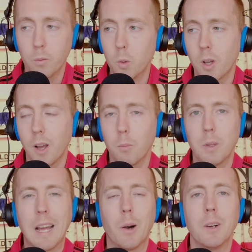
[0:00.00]
of all time
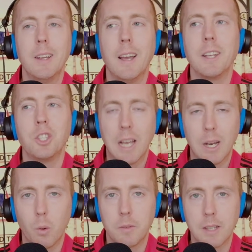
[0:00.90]
without a
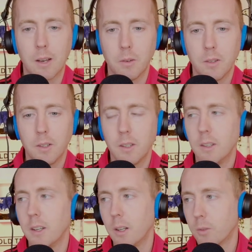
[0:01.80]
shadow of a doubt.
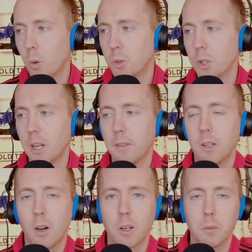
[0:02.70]
And of course you can have
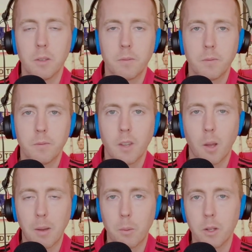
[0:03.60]
the argument
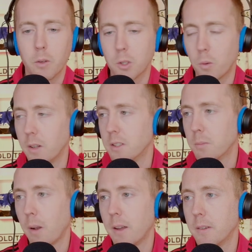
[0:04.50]
about whether he's the
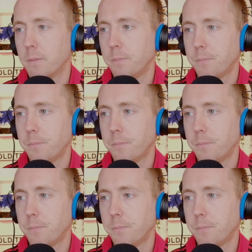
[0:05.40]
greatest player.